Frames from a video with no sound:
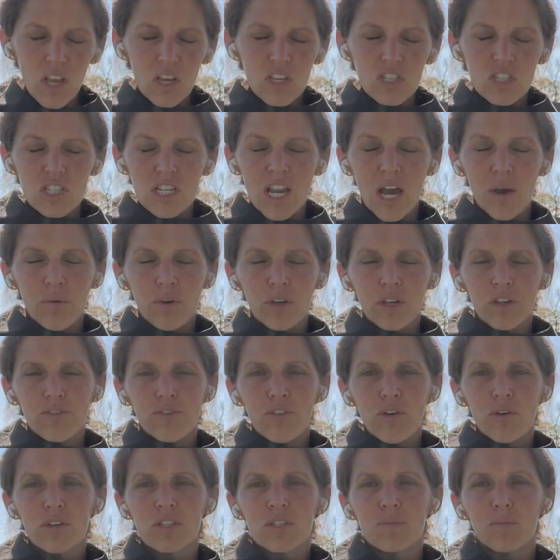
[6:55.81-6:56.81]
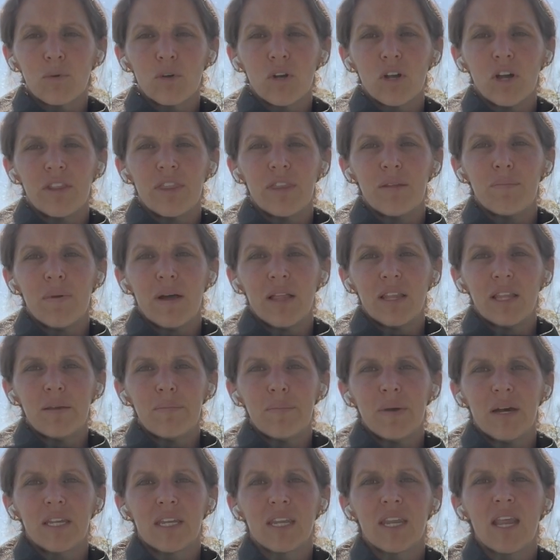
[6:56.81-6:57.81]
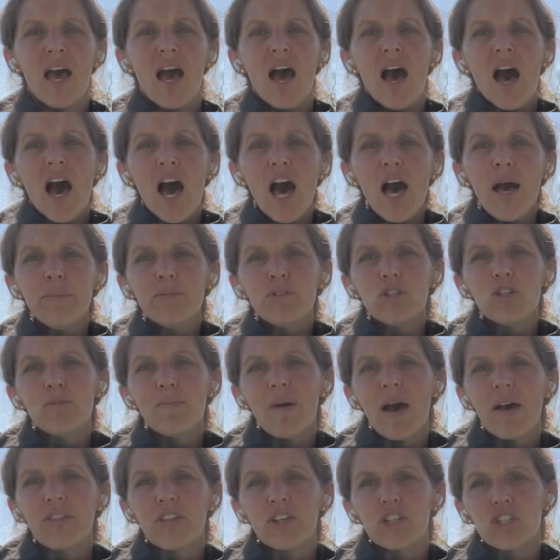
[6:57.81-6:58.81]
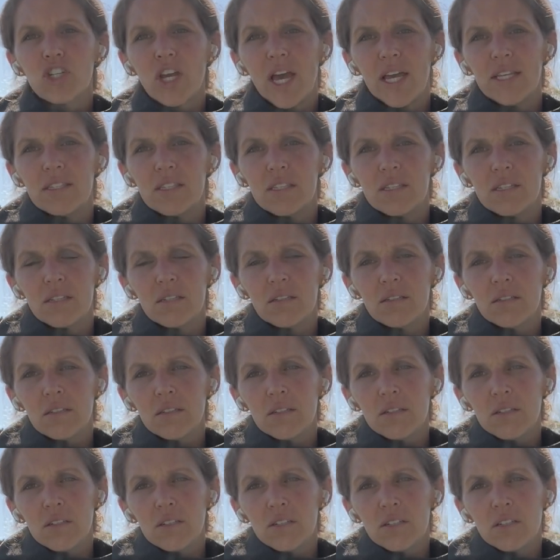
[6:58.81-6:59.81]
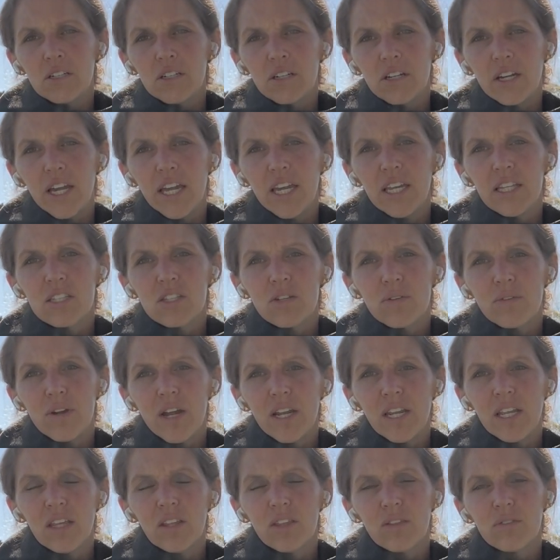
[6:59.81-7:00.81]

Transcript: So now we're gonna focus more on the belly button up to about the chest. All right, so ready?